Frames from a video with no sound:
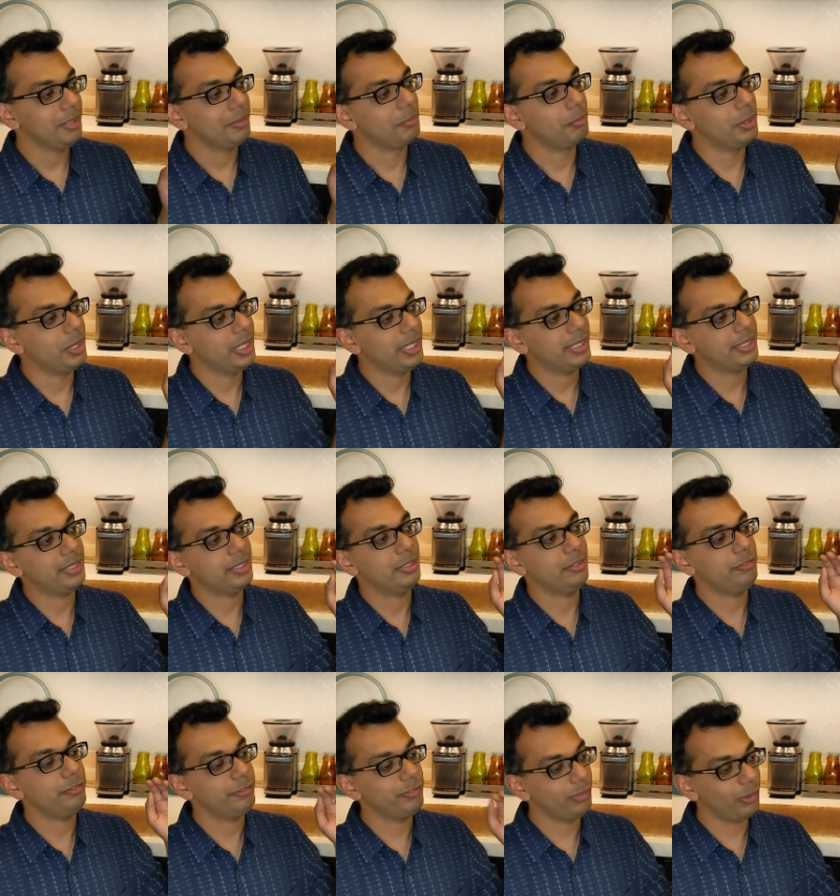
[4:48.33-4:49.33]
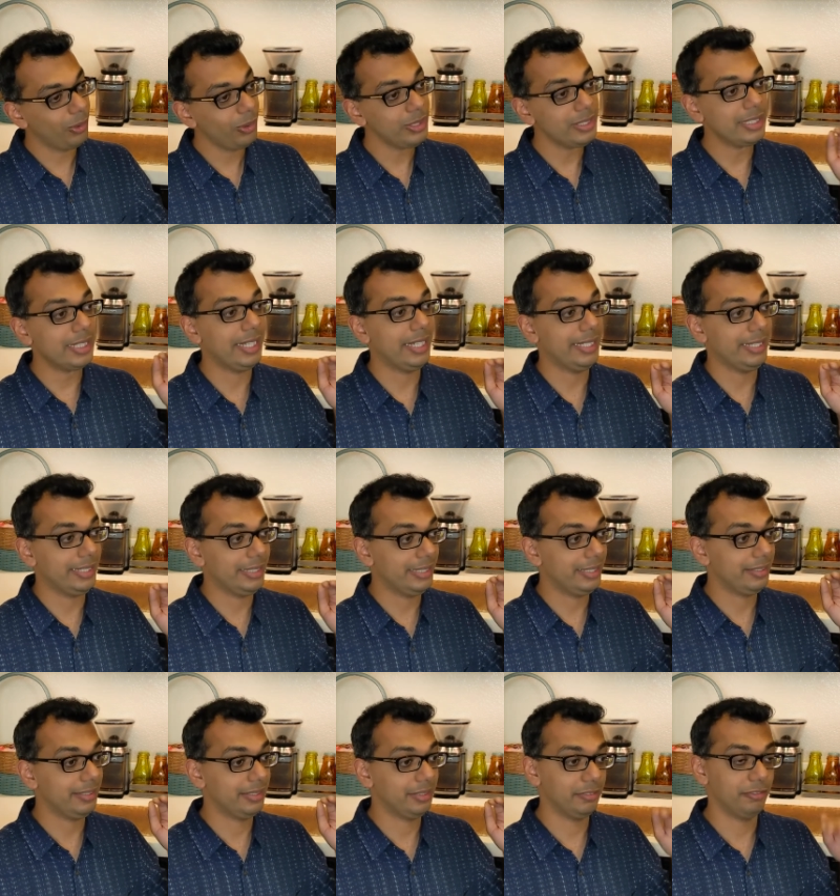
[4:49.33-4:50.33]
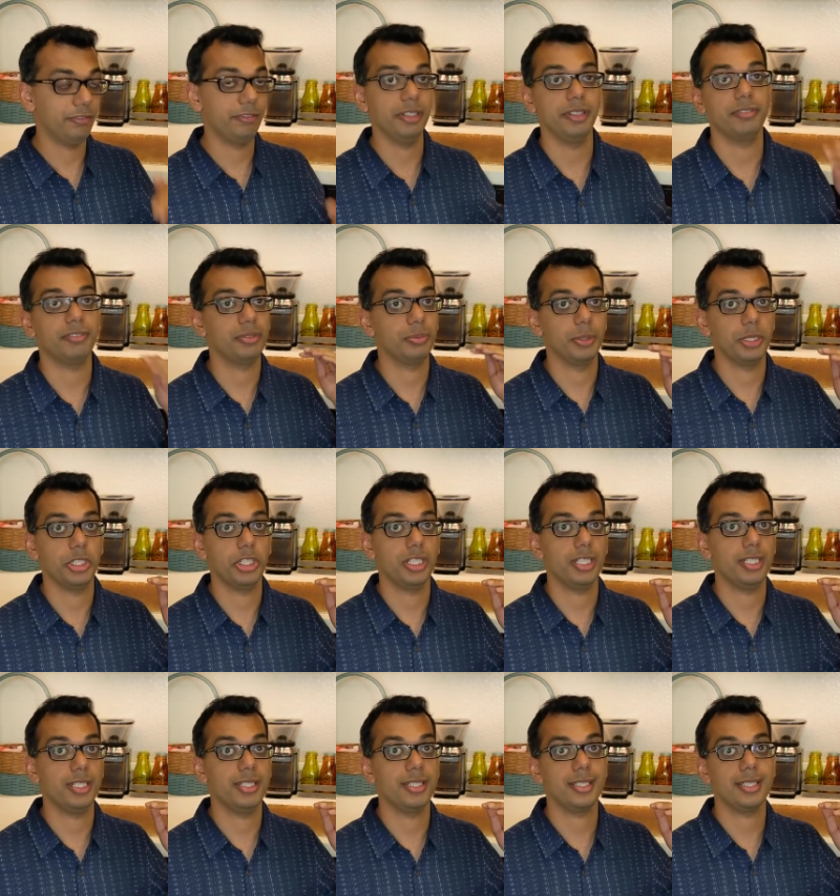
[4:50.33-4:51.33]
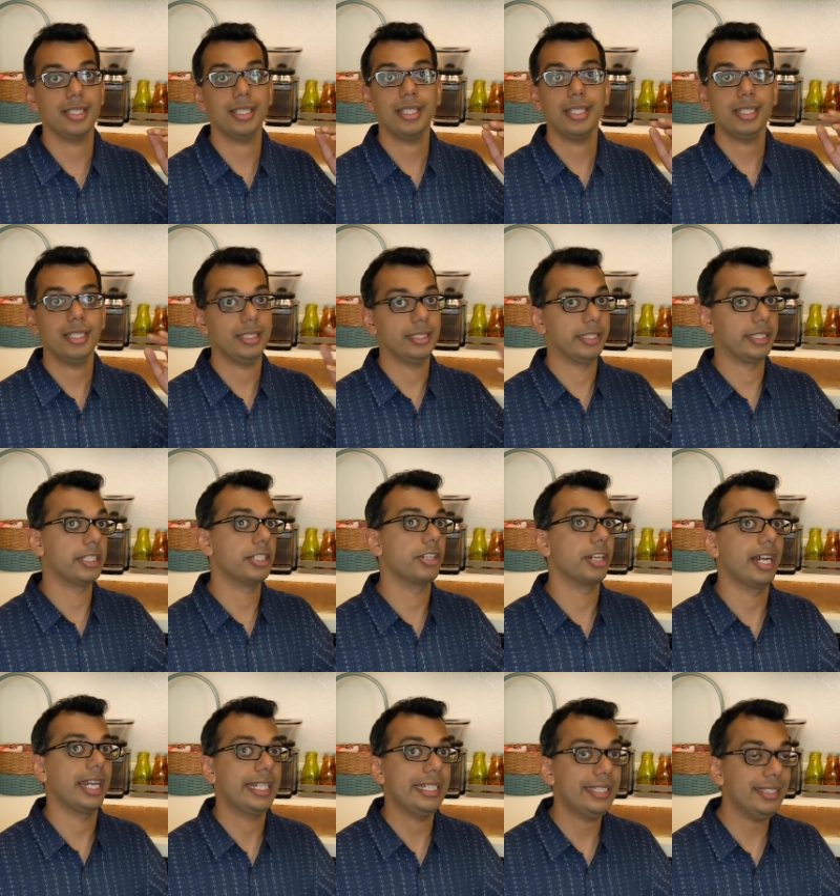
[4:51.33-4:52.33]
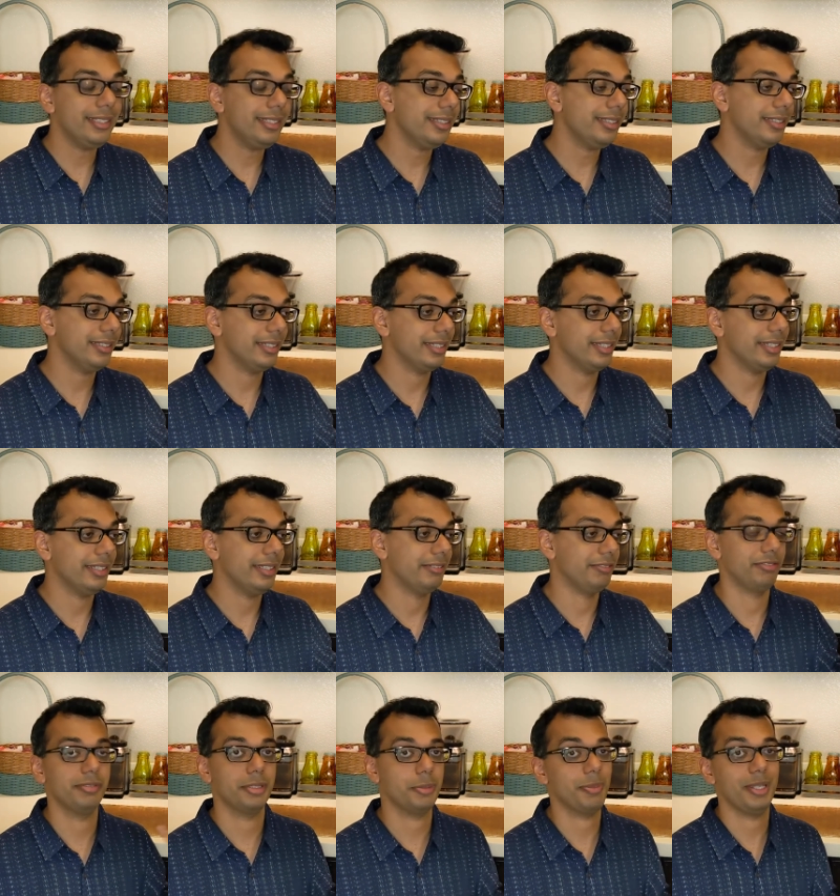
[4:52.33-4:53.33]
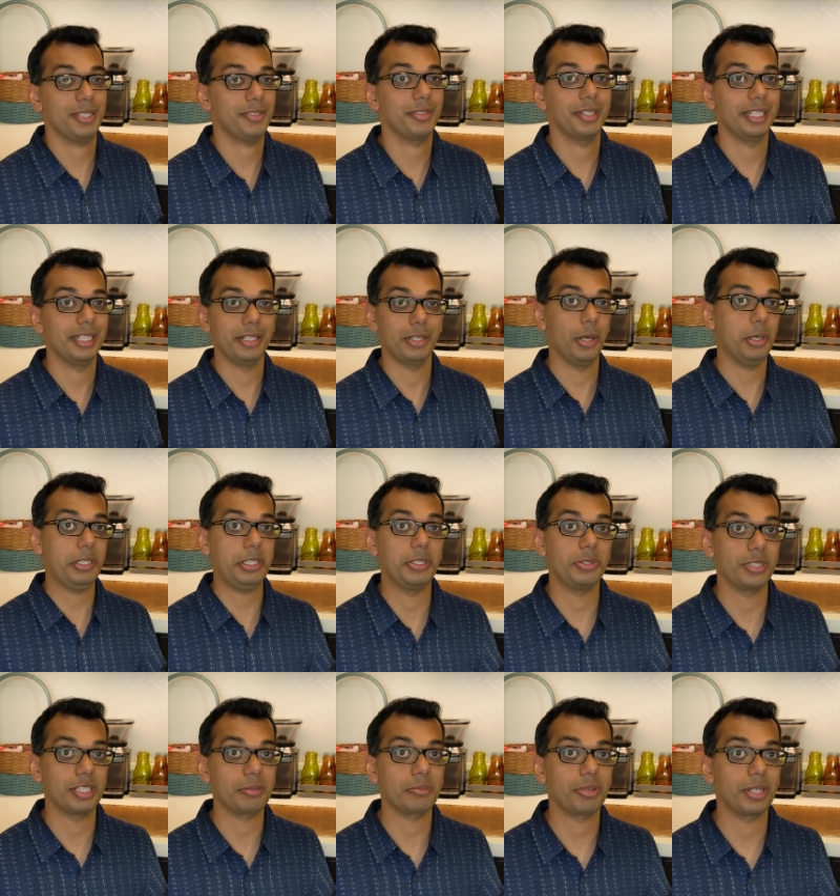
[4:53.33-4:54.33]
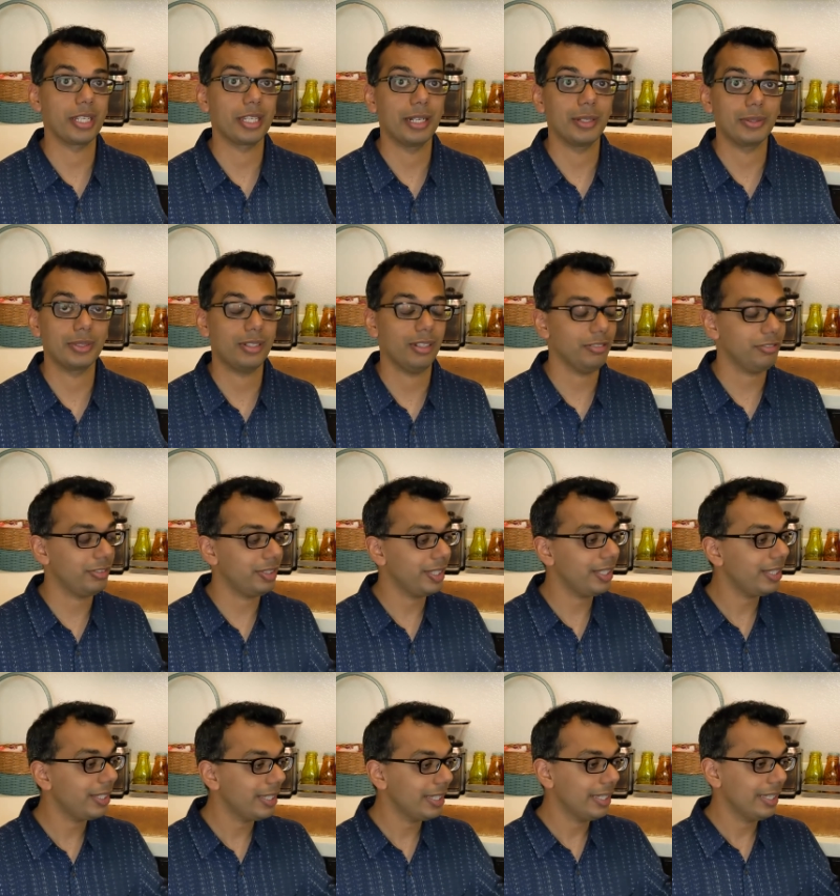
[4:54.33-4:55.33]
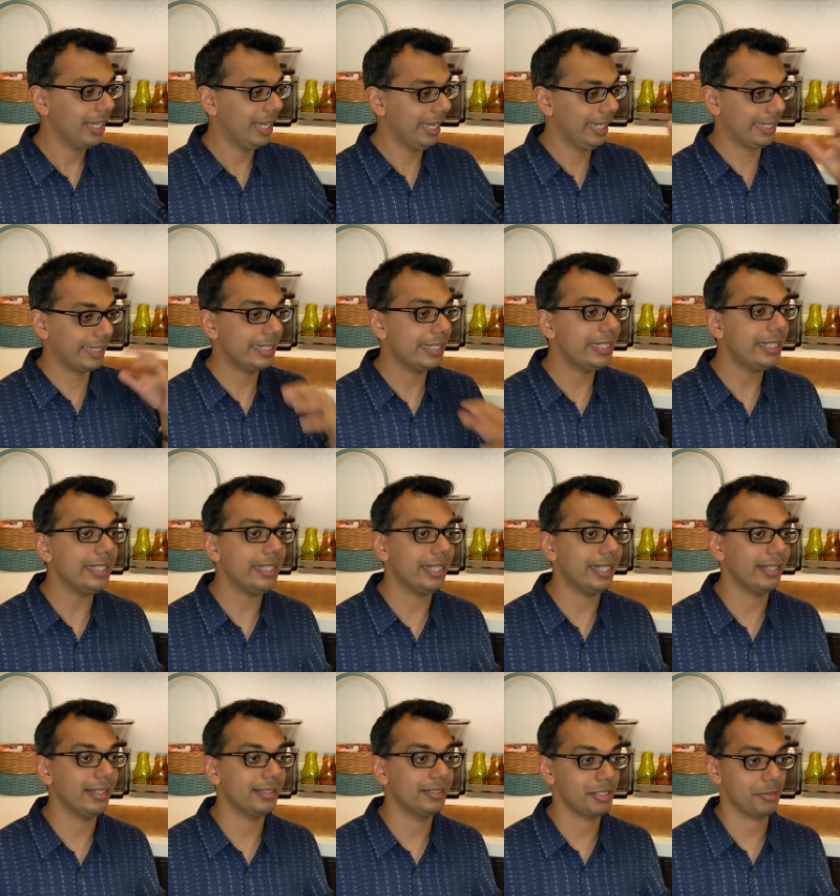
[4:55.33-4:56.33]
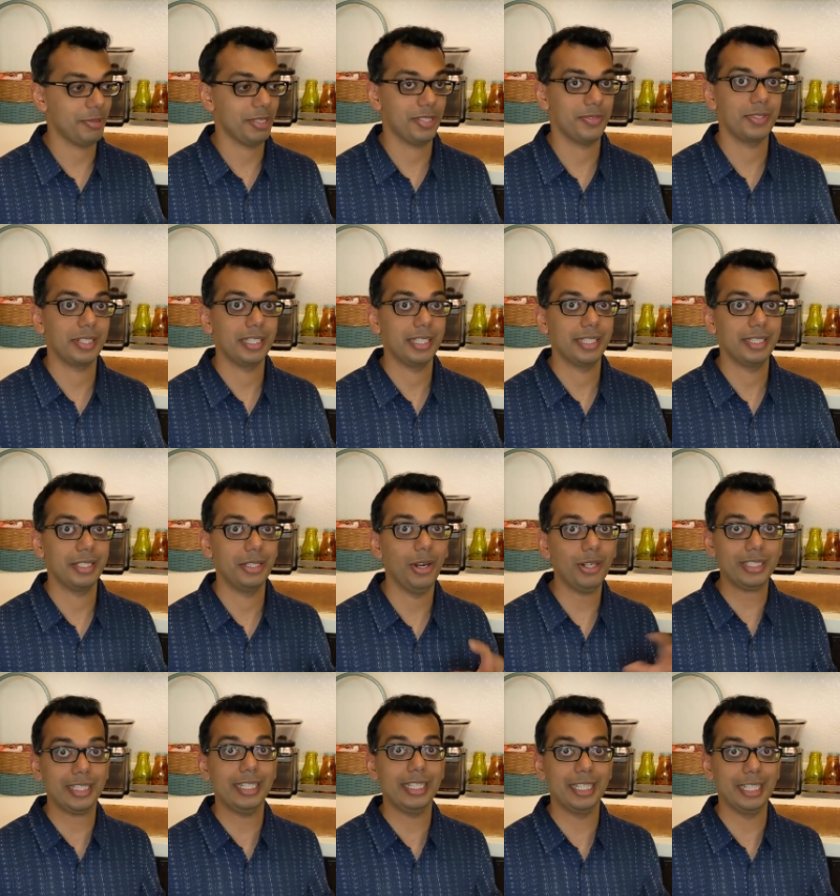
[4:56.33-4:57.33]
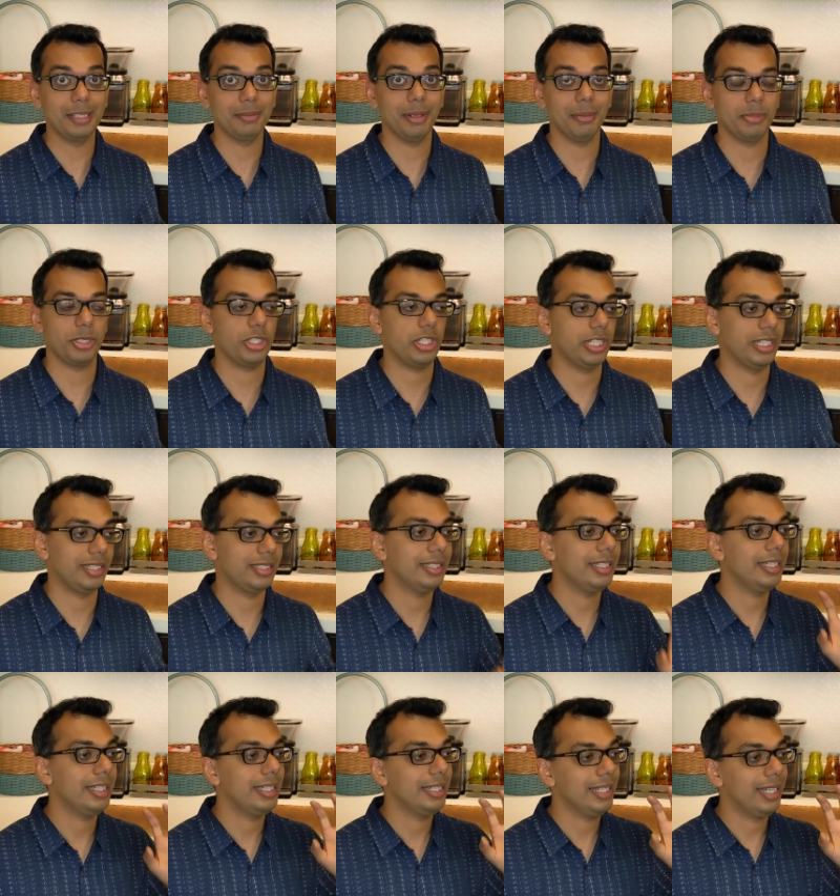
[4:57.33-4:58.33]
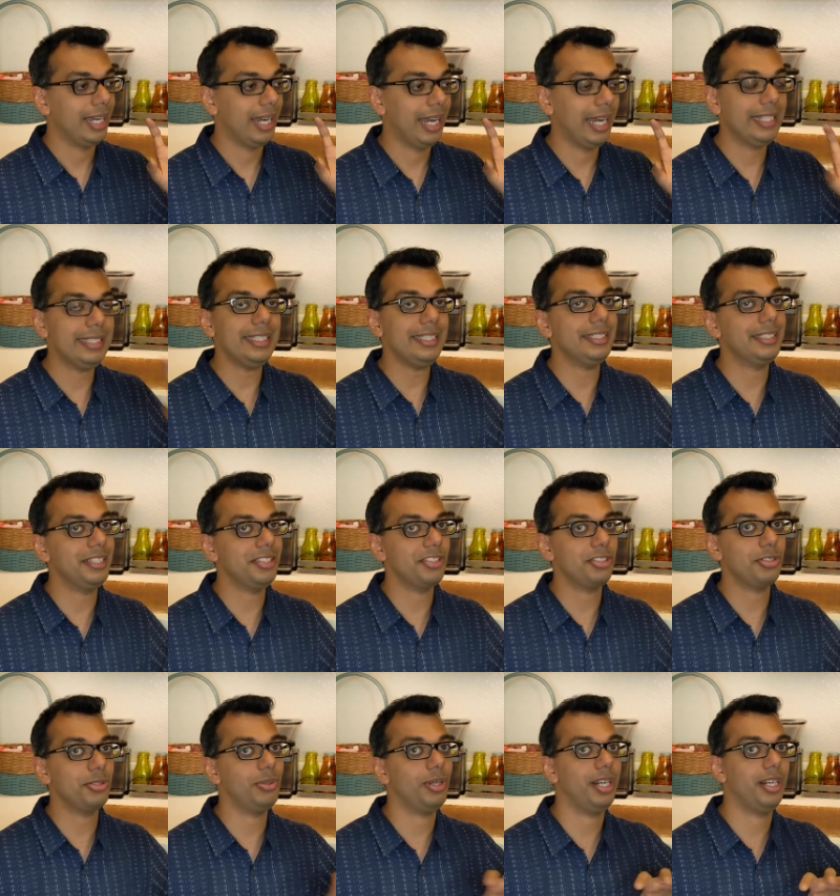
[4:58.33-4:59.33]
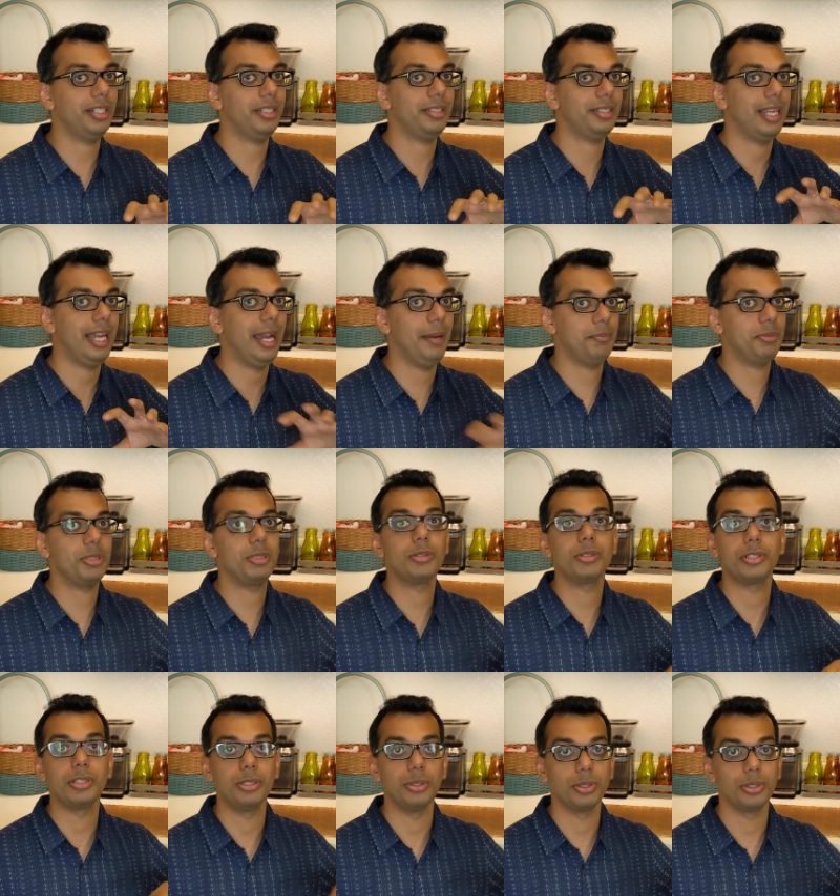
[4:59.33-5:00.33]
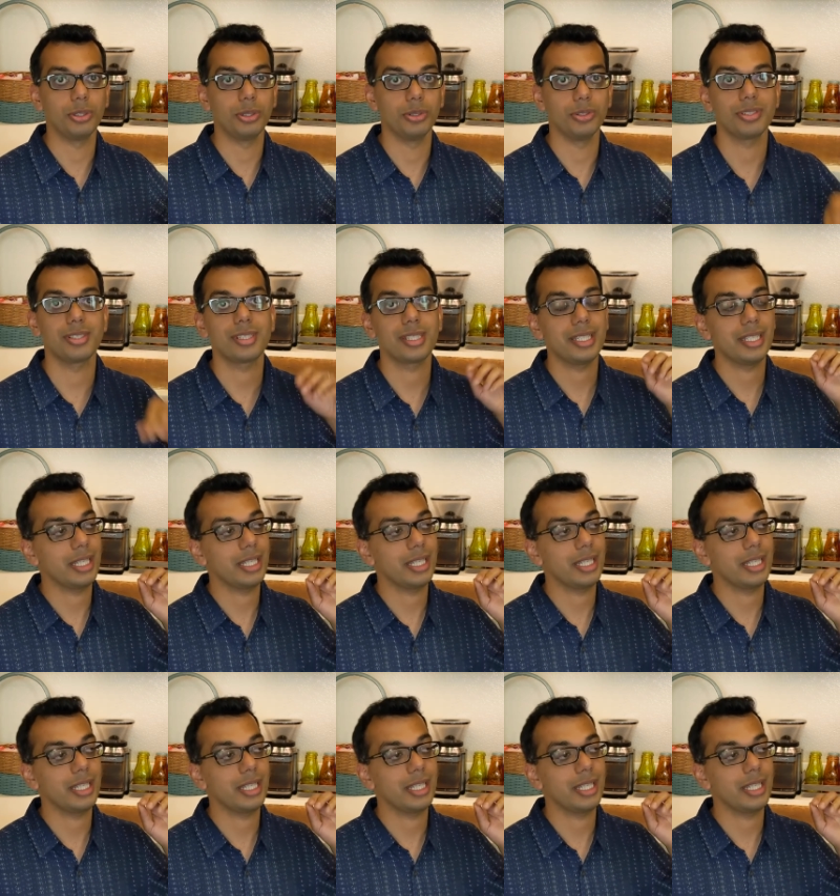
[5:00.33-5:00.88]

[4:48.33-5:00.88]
But the fourth and the fifth, which is the grind, specifically not using pre-ground coffee, and cleaning, specifically not cleaning my machine, I think these two are absolute no-goes.